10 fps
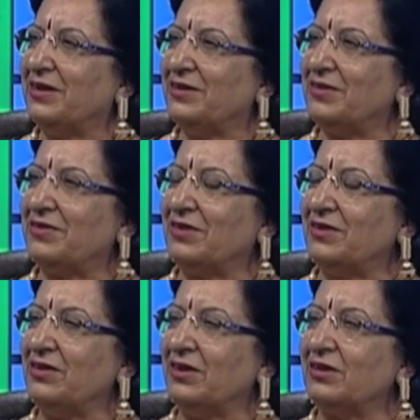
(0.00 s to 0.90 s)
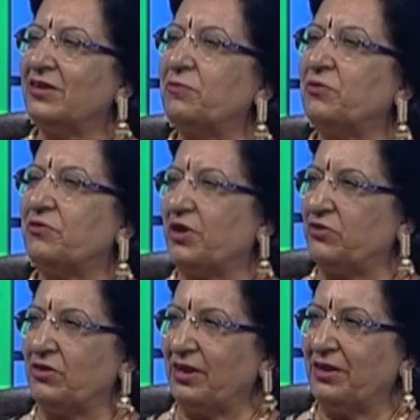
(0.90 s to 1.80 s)
she is a younger
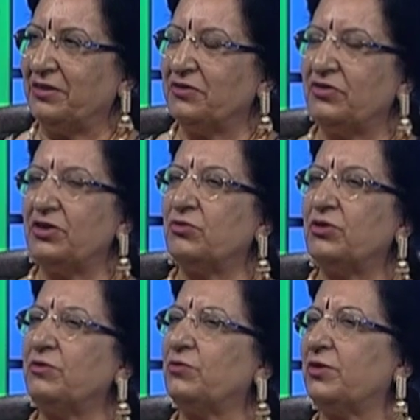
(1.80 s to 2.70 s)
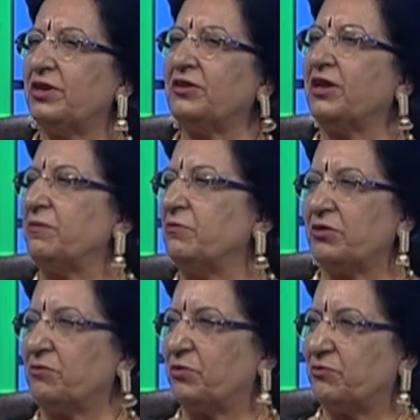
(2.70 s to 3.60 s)
professional. She could devote her time to
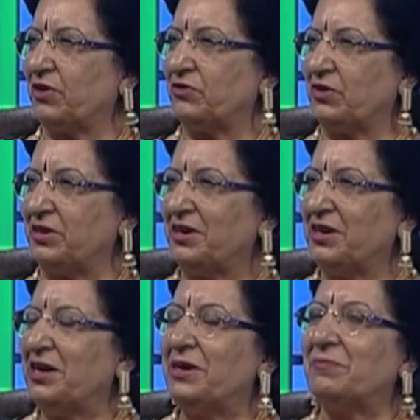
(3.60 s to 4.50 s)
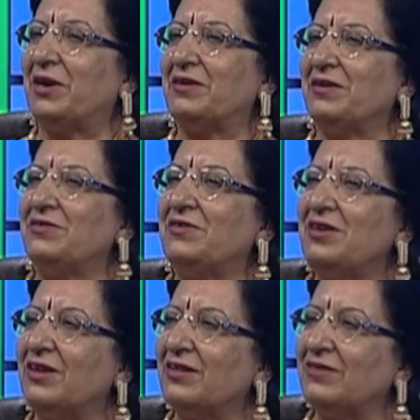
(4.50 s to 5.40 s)
her profession. Okay. But
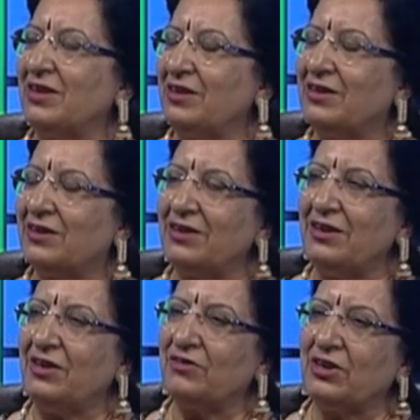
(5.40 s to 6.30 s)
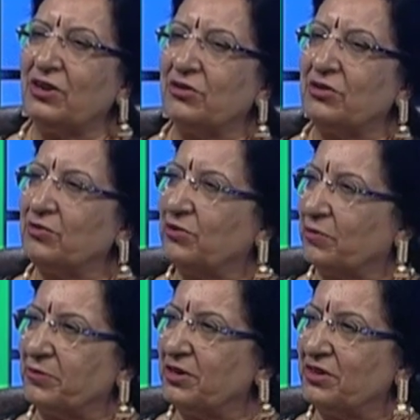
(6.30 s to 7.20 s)
she has an inclination now to
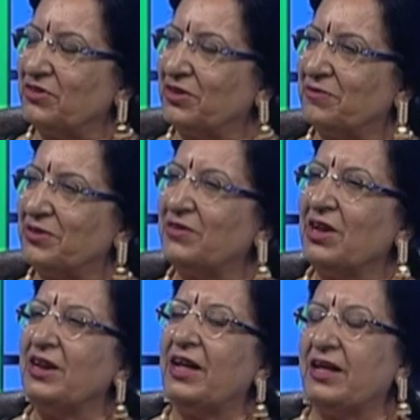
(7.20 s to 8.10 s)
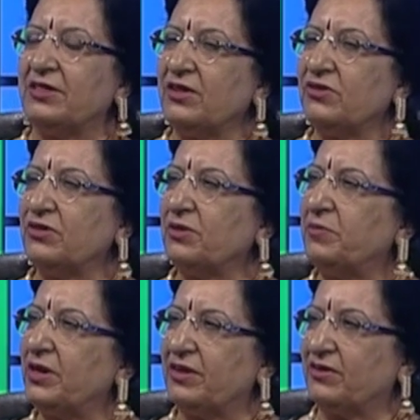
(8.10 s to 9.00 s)
community service. And this is the
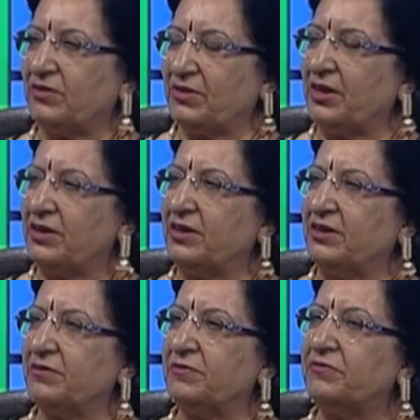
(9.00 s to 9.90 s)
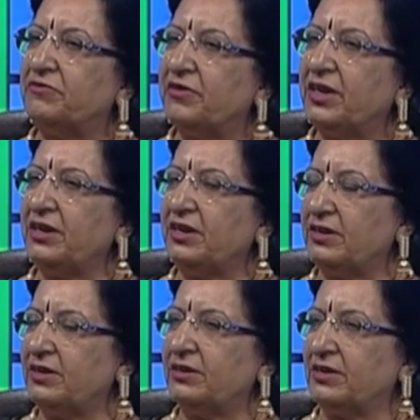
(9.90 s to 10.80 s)
biggest and the very
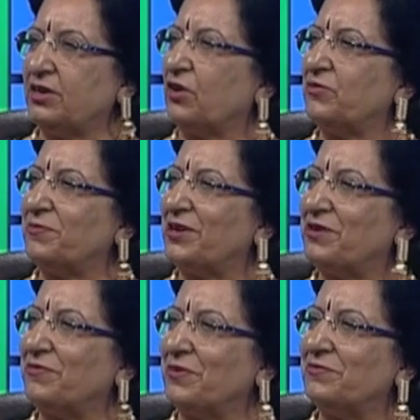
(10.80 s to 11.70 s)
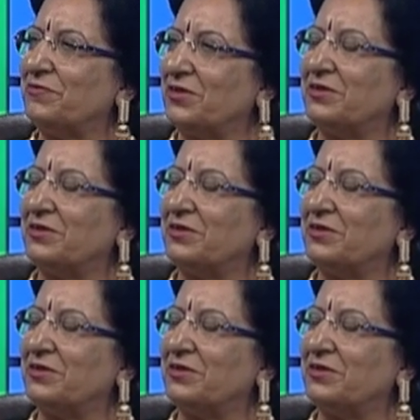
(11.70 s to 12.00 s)
renowned platform for